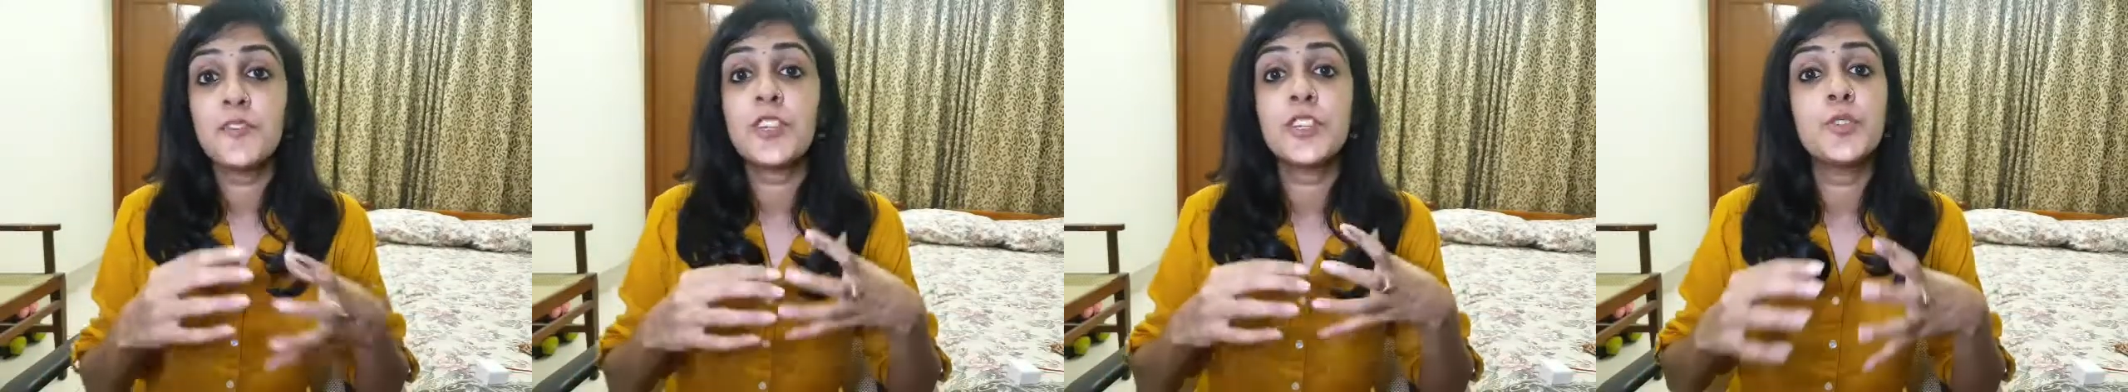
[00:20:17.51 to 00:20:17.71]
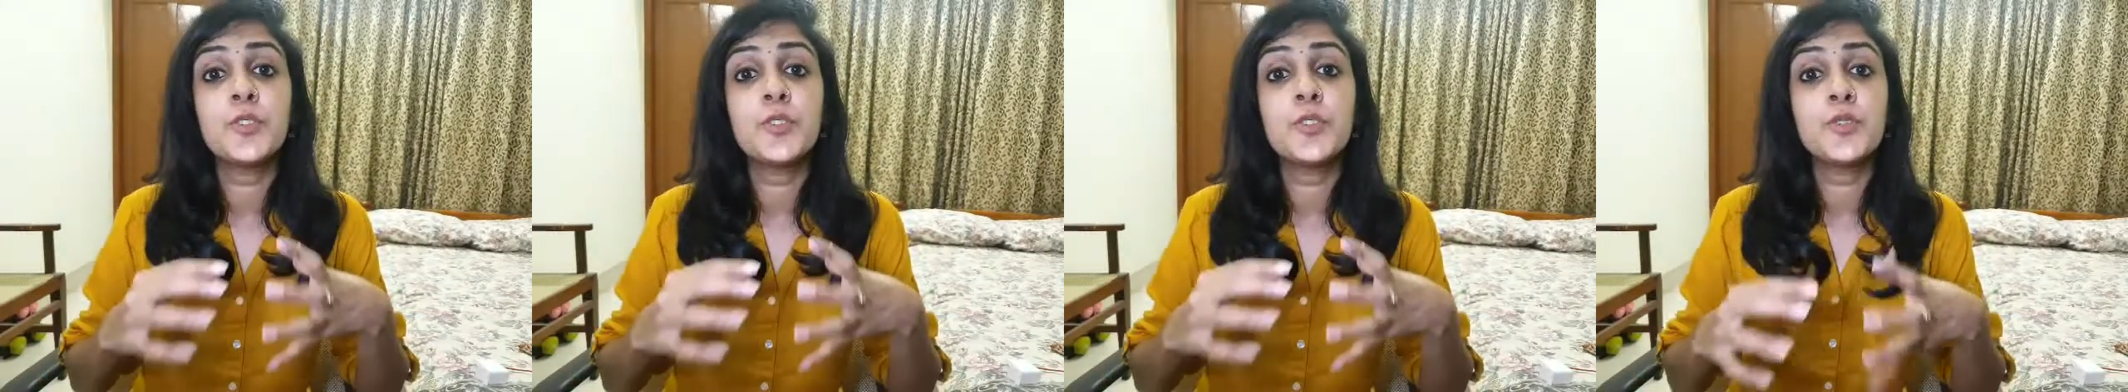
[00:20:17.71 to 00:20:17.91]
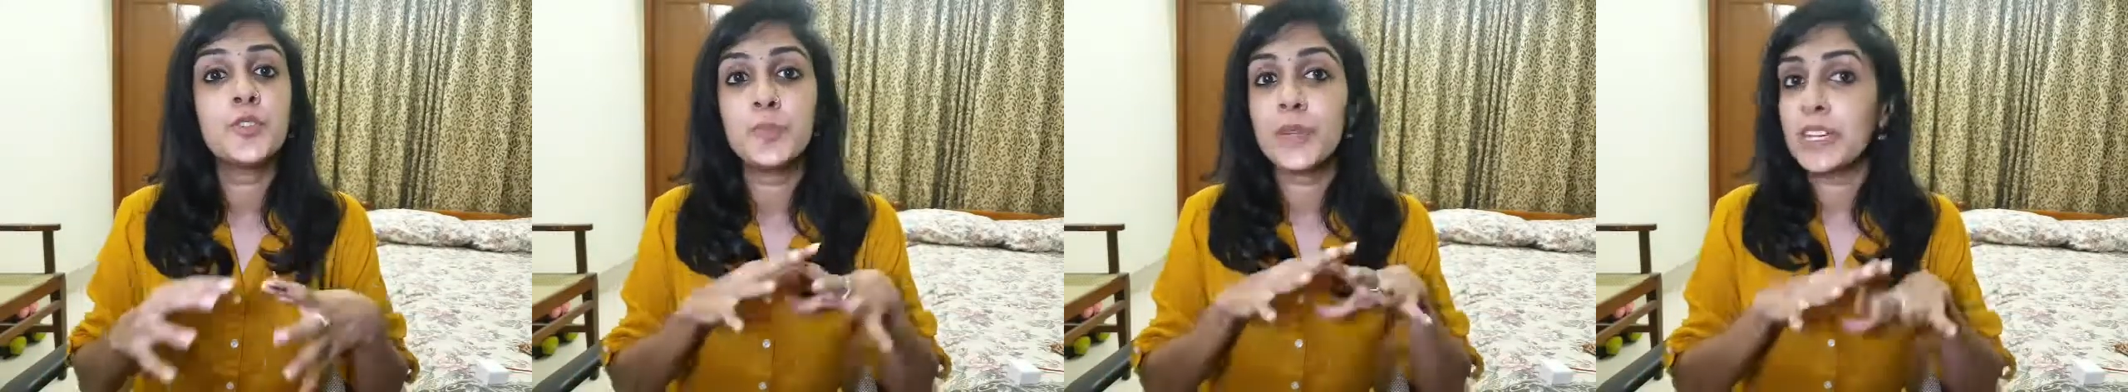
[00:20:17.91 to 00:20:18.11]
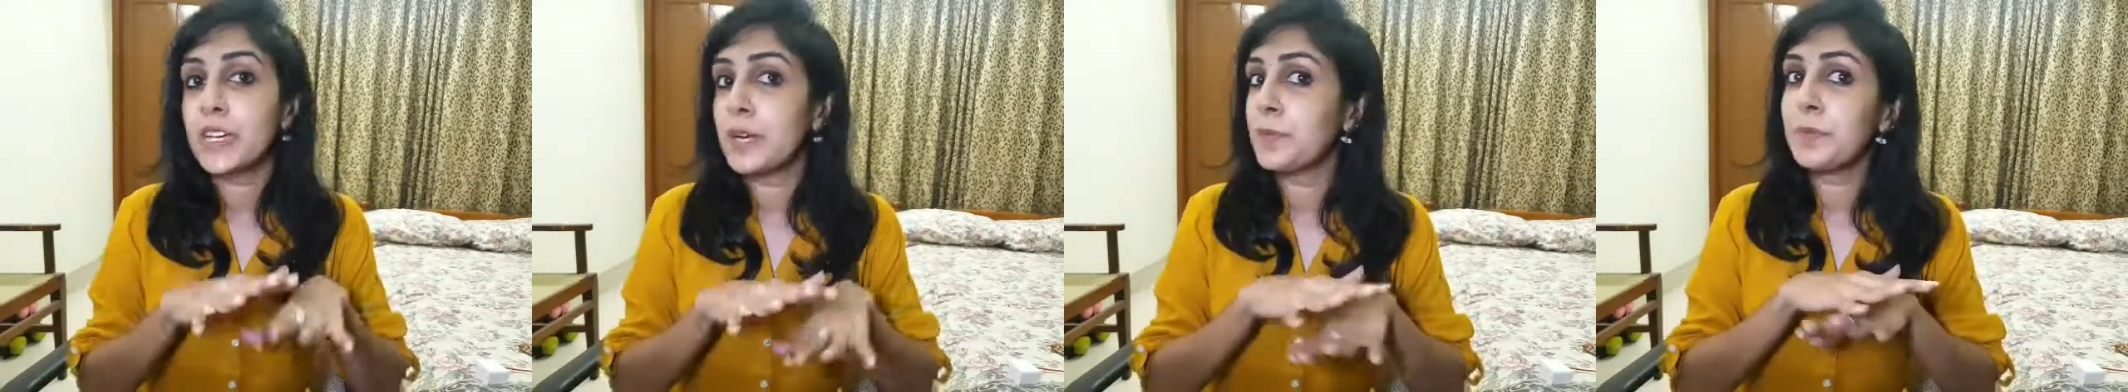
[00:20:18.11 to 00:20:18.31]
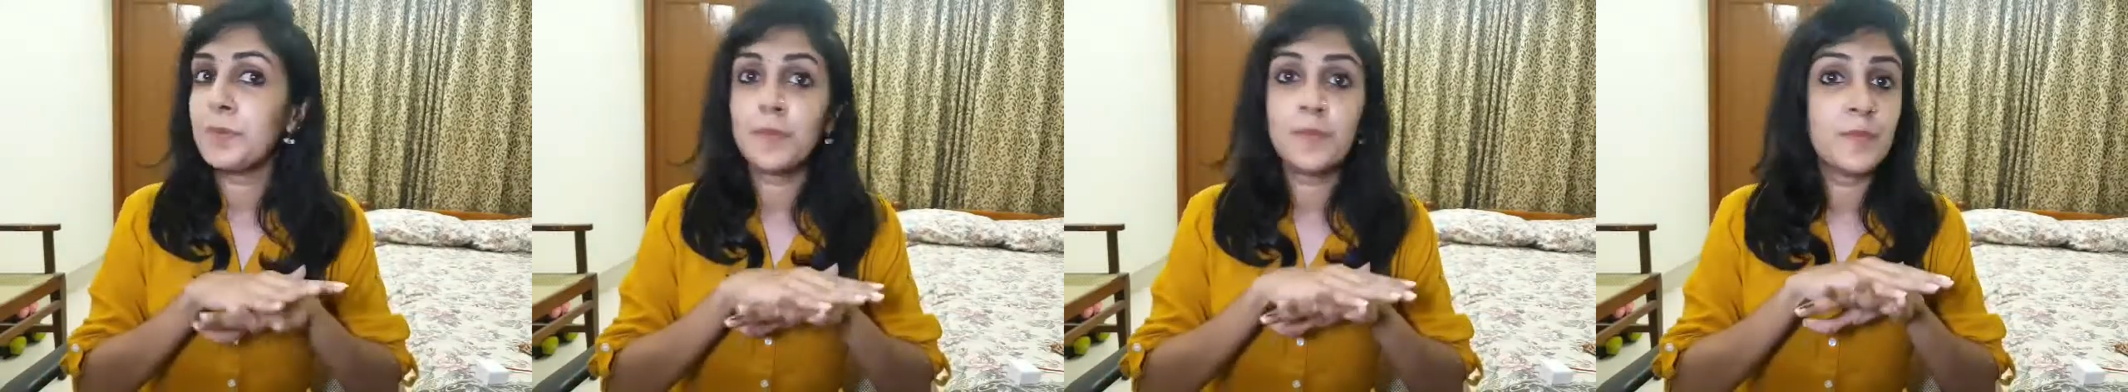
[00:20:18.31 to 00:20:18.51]
for you to
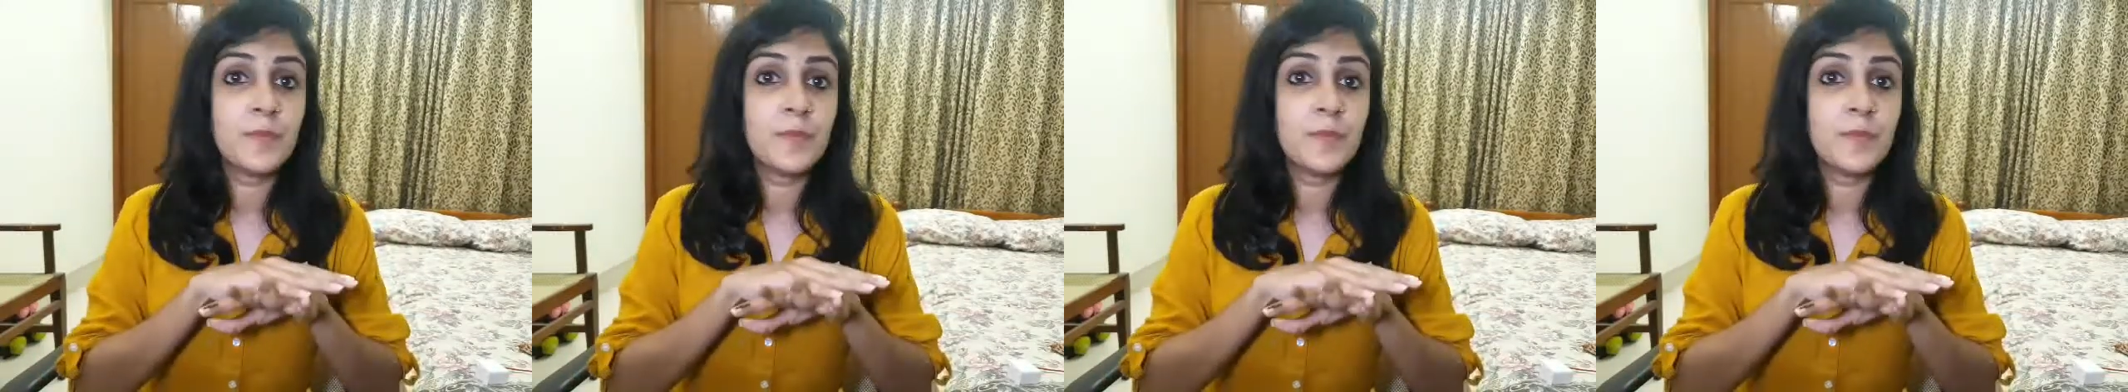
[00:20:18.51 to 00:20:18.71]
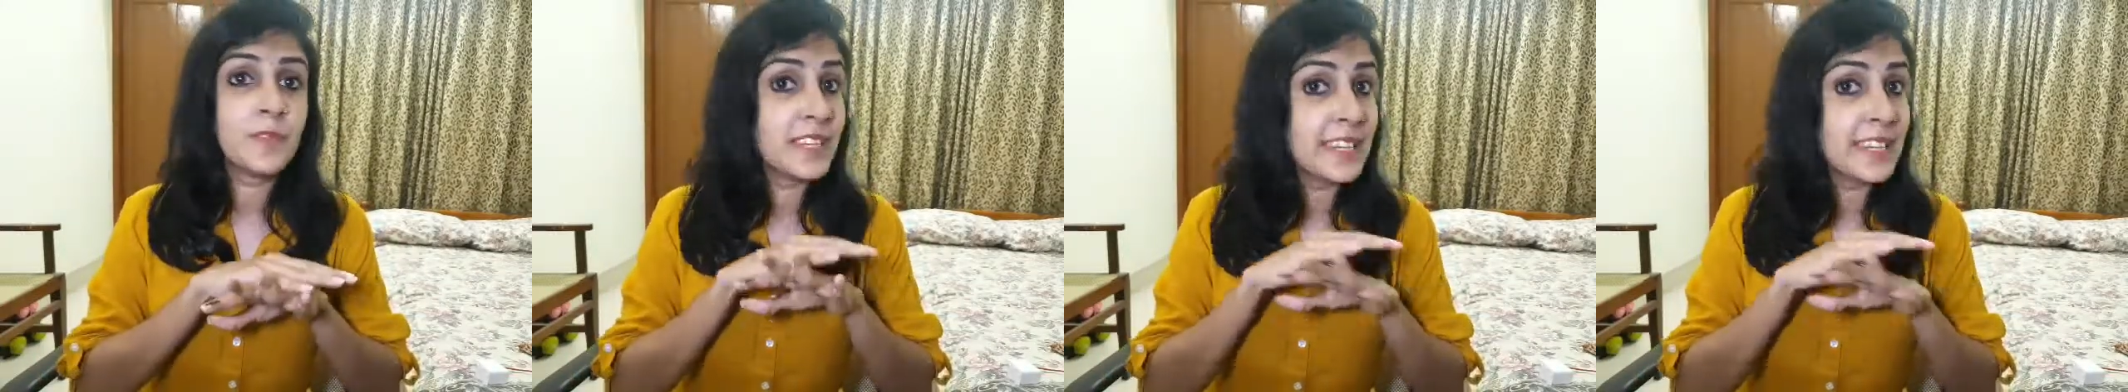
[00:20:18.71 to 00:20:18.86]
become